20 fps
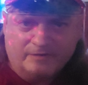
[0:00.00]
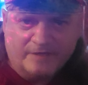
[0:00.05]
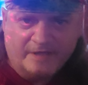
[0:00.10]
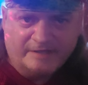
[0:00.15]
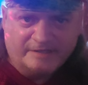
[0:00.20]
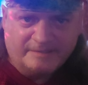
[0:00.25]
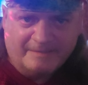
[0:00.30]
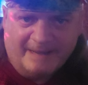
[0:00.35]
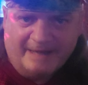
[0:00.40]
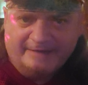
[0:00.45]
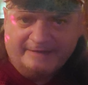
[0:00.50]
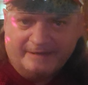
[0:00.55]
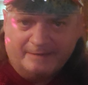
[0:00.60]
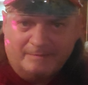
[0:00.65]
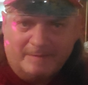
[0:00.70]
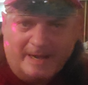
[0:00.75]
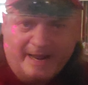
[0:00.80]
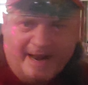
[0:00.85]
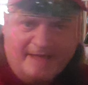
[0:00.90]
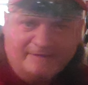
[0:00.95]
things about it
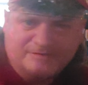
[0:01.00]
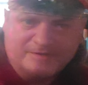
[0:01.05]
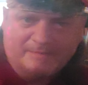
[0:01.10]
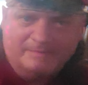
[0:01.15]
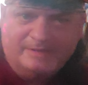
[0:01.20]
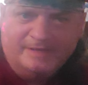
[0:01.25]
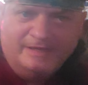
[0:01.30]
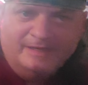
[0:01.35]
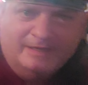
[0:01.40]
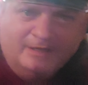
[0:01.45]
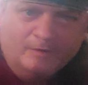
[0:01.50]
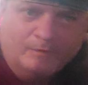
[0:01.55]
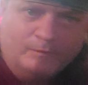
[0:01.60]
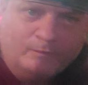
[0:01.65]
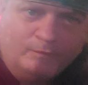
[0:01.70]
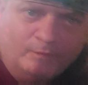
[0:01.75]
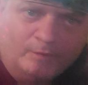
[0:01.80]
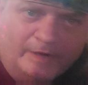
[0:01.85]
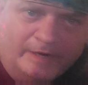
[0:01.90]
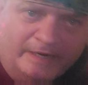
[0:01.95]
that might have some
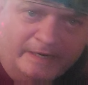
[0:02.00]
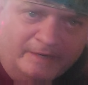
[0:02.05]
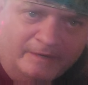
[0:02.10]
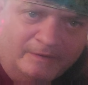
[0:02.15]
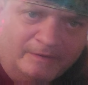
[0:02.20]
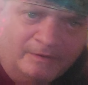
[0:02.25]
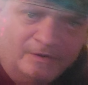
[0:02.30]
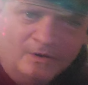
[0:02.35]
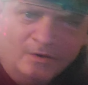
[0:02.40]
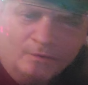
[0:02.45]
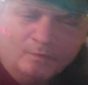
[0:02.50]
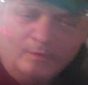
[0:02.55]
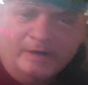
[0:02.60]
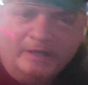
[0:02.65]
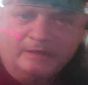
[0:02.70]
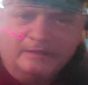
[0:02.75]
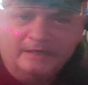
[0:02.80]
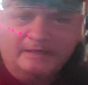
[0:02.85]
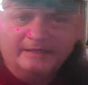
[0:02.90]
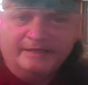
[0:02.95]
real
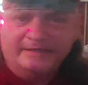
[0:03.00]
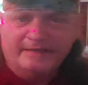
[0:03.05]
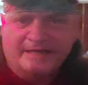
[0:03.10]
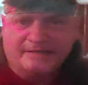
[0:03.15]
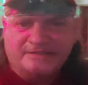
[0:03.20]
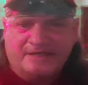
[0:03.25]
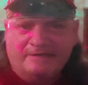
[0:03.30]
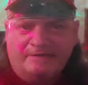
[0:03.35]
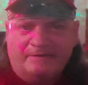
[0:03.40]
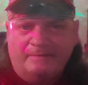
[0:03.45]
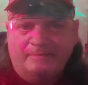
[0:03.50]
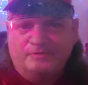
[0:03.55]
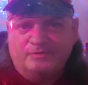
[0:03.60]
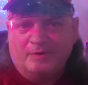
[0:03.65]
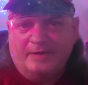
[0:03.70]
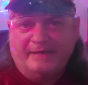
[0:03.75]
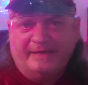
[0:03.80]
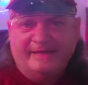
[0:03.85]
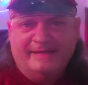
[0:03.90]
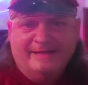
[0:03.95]
connectivity
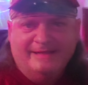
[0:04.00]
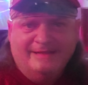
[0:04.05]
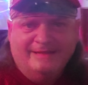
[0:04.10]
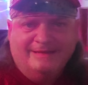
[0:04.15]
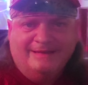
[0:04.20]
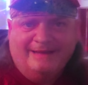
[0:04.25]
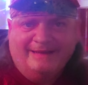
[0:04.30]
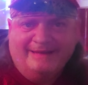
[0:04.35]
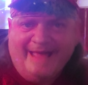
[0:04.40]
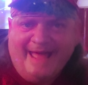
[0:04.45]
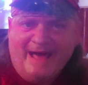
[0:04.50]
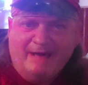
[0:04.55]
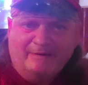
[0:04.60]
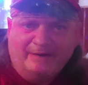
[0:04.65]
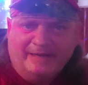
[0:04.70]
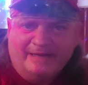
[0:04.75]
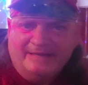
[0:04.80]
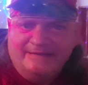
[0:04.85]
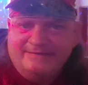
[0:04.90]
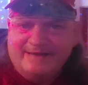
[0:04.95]
between like
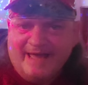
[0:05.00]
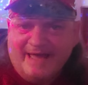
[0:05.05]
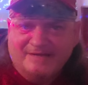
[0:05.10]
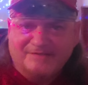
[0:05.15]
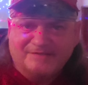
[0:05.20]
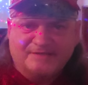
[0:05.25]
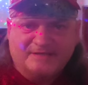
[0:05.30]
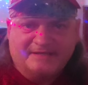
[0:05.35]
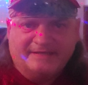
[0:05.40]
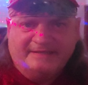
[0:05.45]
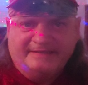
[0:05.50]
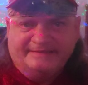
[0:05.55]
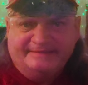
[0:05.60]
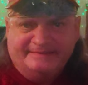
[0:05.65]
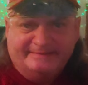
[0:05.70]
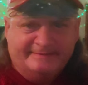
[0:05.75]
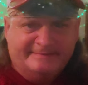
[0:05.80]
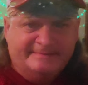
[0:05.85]
Audi and NASA and